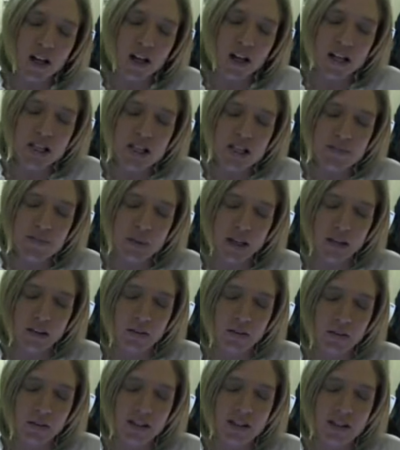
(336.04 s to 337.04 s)
I just picked
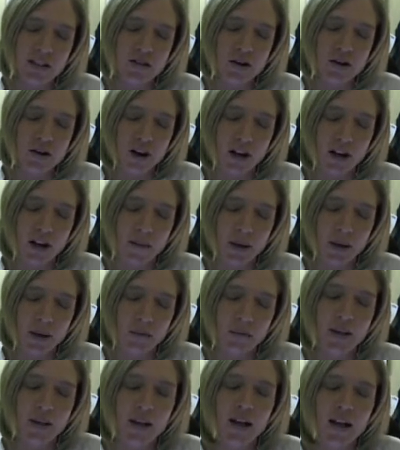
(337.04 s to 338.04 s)
3 to talk
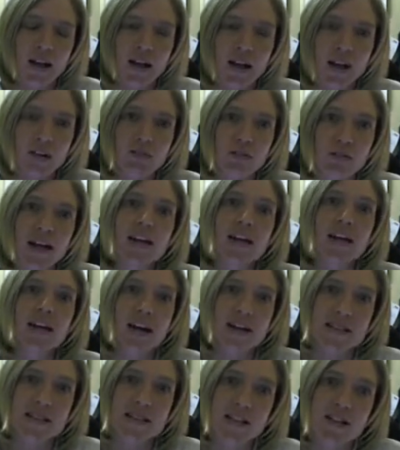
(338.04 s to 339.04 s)
about,
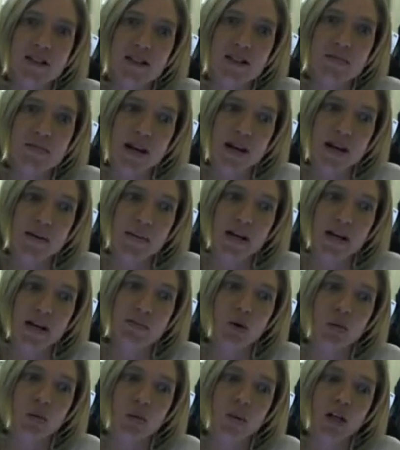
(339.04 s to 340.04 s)
recognizing that there's many, many
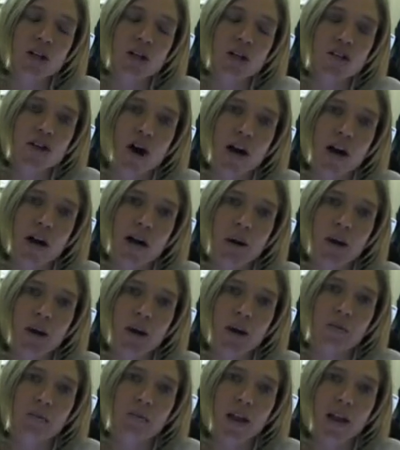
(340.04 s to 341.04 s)
more we could talk
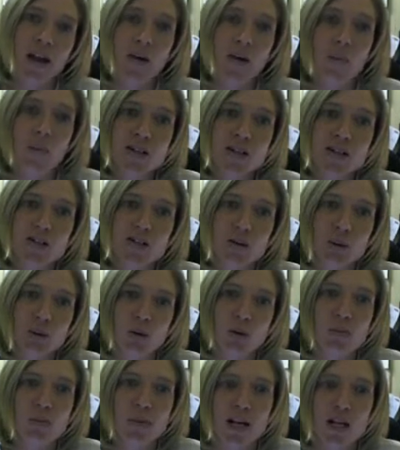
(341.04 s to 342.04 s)
about. And I went to
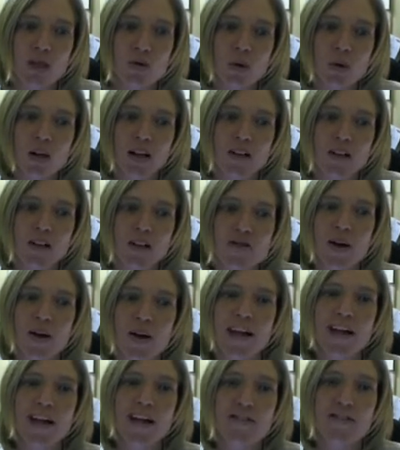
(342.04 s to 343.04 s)
Google because where else do
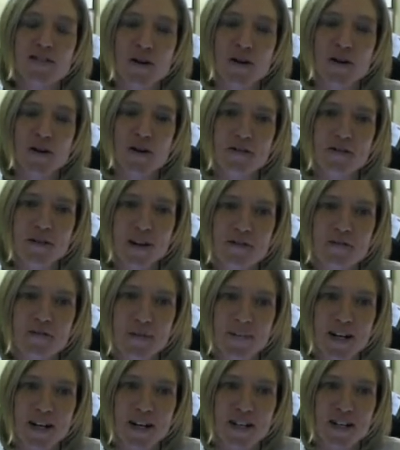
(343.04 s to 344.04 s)
any of us go for
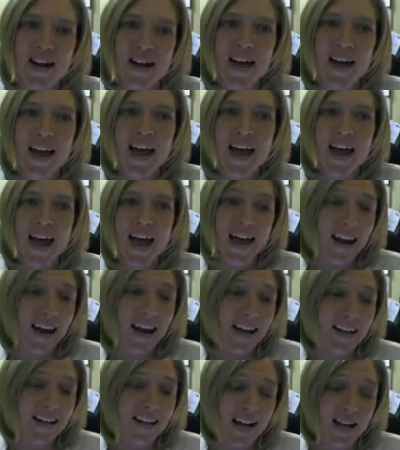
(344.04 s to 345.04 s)
information? And
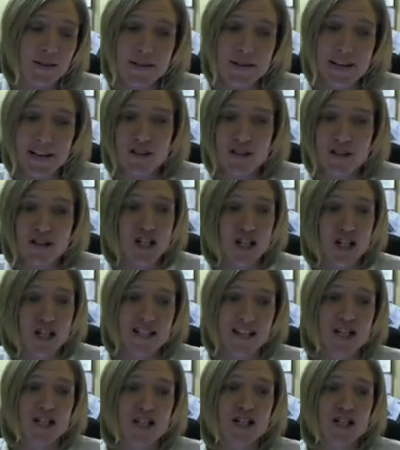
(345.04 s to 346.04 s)
I typed in
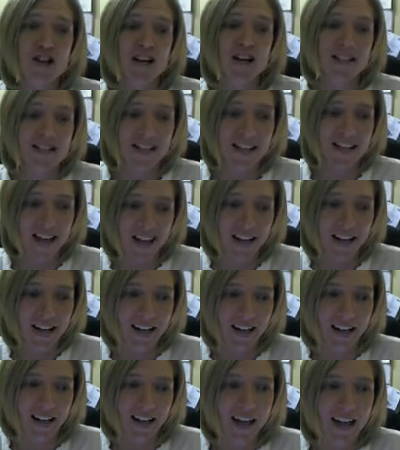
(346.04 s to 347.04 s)
gestation crates in
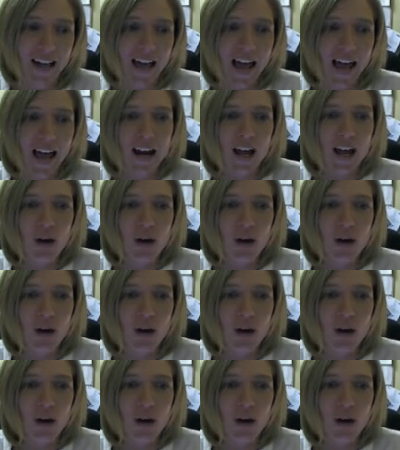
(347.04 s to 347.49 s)
Canada. And I